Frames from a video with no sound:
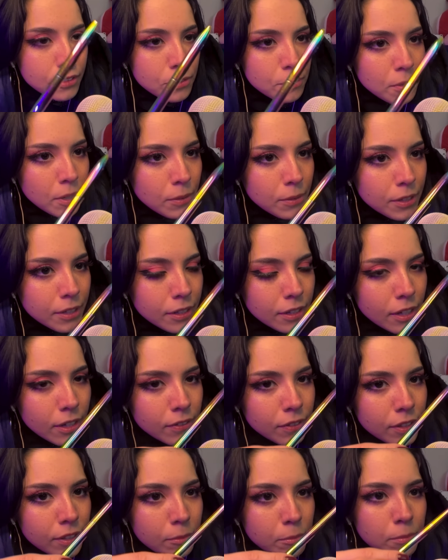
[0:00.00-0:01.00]
chihuahua to
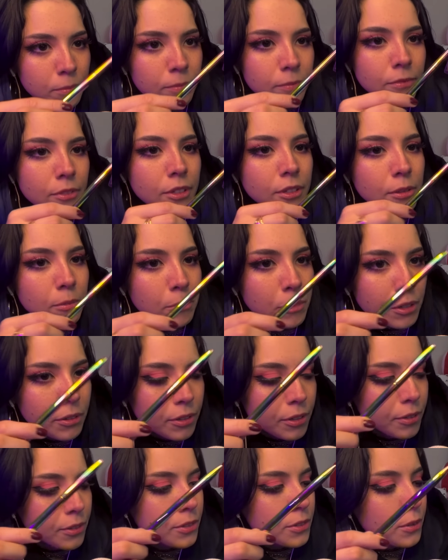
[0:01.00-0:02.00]
cover the, the
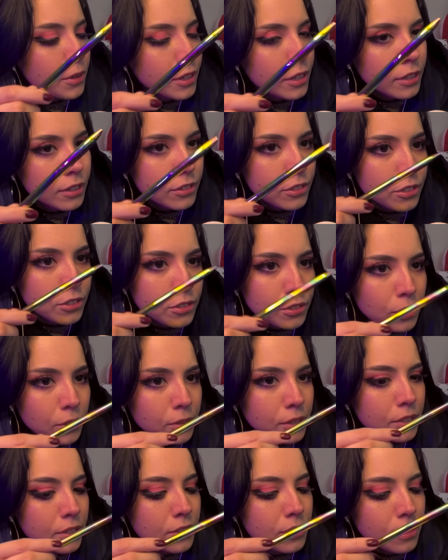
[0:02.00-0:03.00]
mirror so I can just show
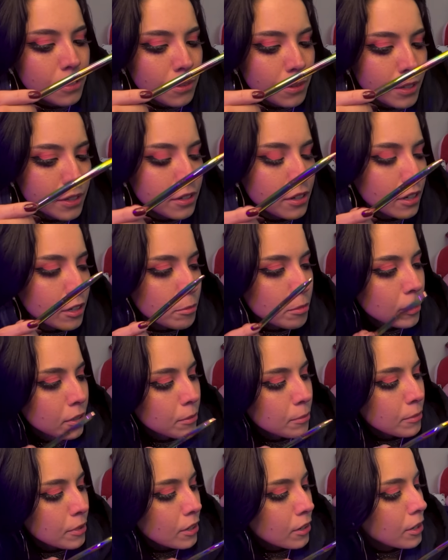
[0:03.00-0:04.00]
these to you and talk about them.
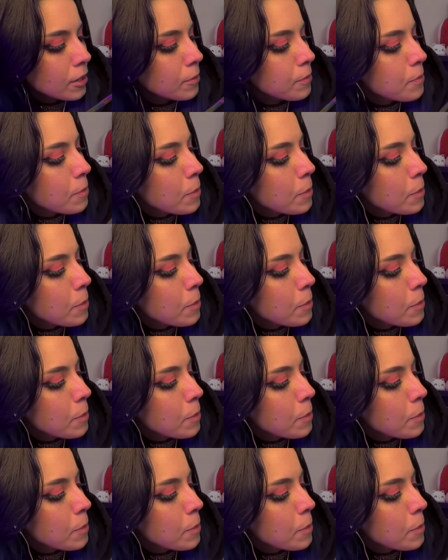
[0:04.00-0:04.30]
Okay.